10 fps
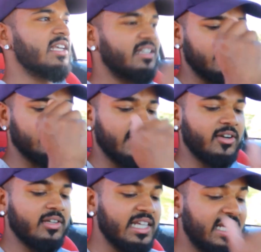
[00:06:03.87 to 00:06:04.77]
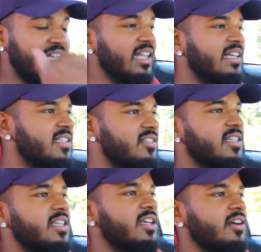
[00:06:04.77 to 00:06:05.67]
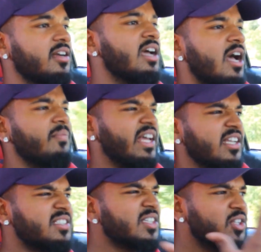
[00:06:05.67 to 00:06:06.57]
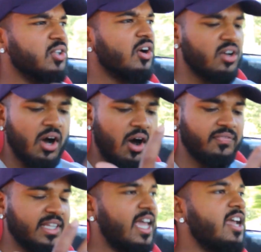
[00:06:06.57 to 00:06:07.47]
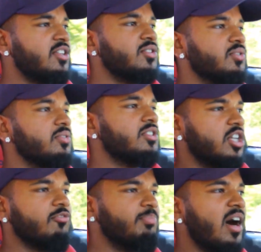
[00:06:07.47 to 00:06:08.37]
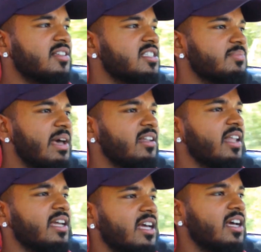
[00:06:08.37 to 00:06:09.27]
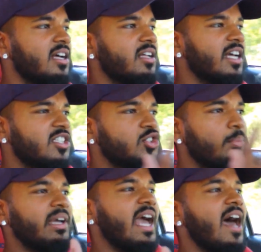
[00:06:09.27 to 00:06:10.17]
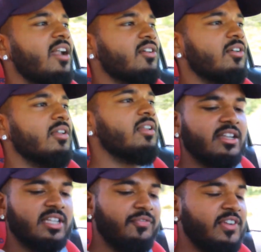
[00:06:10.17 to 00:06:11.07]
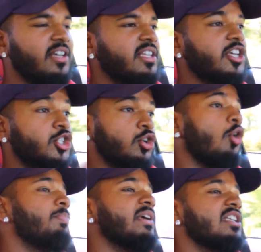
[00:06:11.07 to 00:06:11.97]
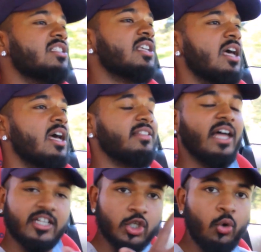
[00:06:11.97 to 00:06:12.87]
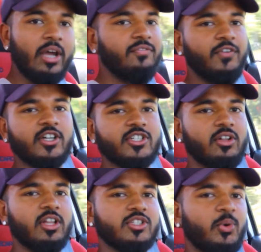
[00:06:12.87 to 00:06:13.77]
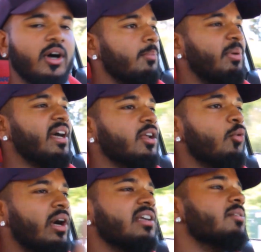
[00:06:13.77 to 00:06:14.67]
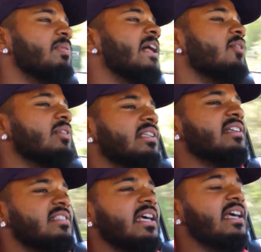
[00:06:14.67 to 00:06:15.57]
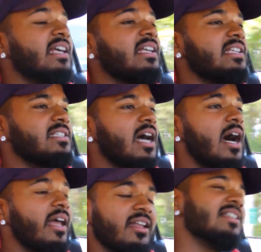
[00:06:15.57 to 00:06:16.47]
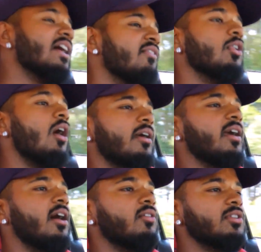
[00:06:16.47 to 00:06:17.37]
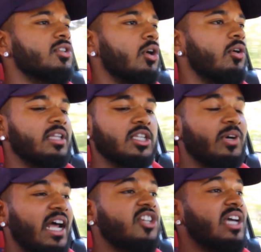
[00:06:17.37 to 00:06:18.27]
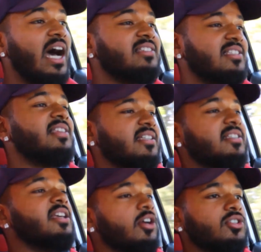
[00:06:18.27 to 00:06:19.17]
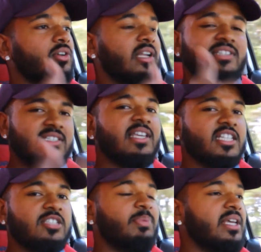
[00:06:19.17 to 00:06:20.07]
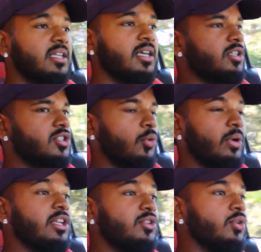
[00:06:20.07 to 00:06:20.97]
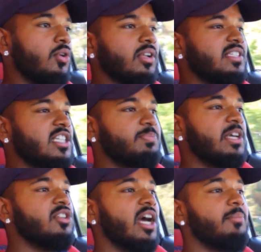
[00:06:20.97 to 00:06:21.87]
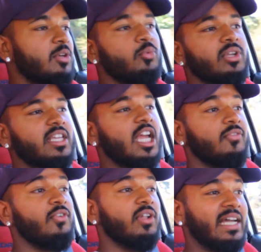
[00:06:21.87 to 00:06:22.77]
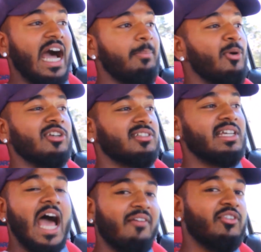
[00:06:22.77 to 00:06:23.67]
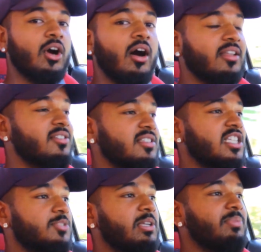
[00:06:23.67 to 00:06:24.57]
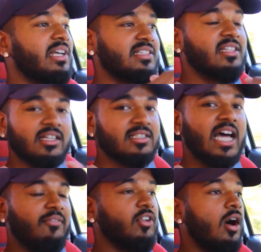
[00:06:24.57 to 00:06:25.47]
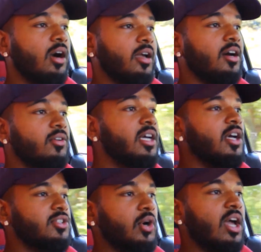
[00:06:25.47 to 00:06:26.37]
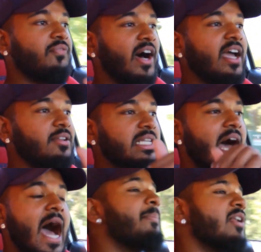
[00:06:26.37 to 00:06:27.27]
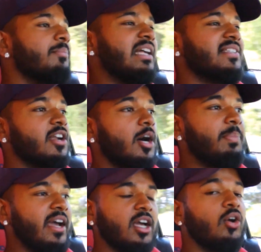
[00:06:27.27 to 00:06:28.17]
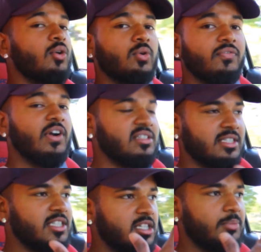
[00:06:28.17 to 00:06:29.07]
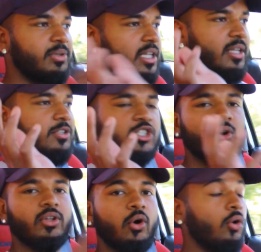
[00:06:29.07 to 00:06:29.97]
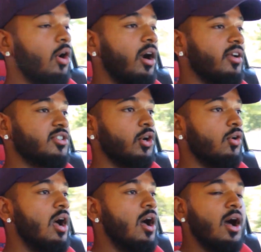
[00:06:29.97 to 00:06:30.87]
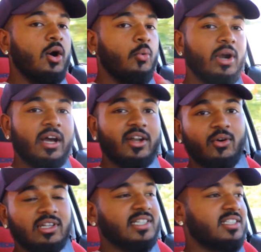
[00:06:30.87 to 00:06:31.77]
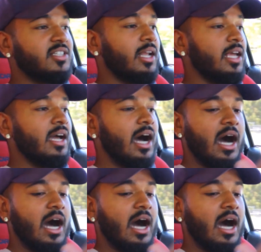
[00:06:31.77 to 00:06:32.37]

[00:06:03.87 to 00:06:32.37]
It literally clicks into gear, and just the look of the K20 shift boxes, man, like, it's so mechanical. Definitely a showpiece that's quite functional as well. But one complaint with this is it doesn't have a lockout. So this one actually has a 6th gear, so it is a 6-speed. So when you do go into 6-speed, you got to be really careful. Like, I personally haven't gone into 6-speed because it doesn't have a lockout. So if I happen to mess it up, I can go in reverse and just completely destroy the whole car. So we're not gonna go into 6th today.